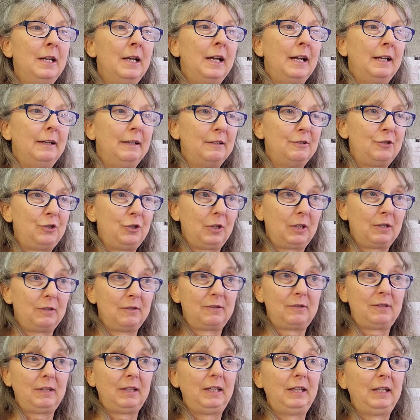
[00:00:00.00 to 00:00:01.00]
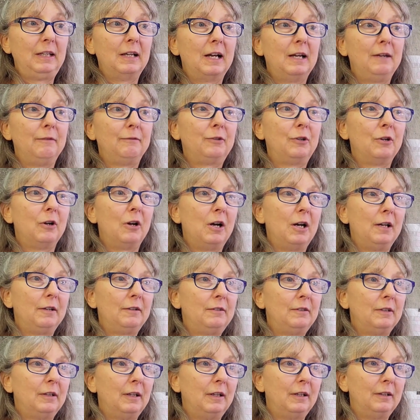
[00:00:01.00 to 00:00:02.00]
And as you can see, I've
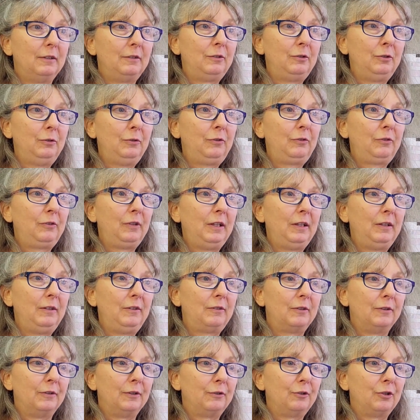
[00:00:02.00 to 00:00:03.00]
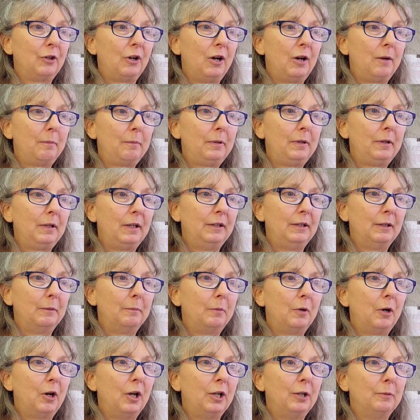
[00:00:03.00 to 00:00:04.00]
got uh, two seeds on the top and the
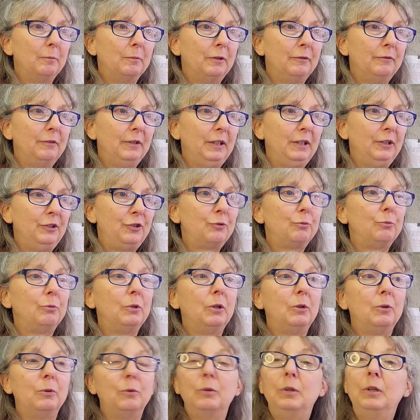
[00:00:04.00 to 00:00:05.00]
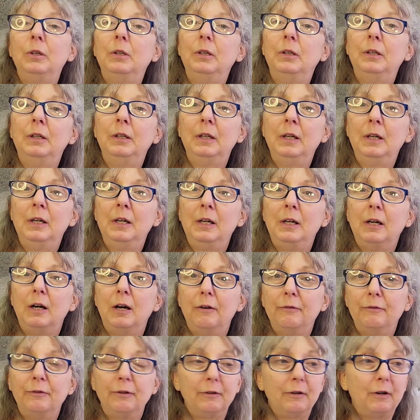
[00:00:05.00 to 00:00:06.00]
bottom of each row
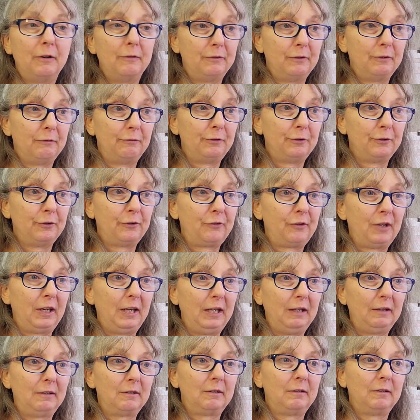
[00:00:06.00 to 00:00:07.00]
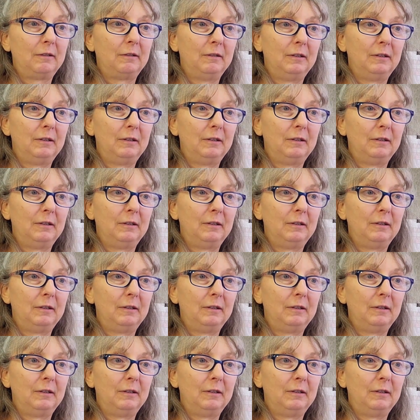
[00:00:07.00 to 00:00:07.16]
of the, of the first eight.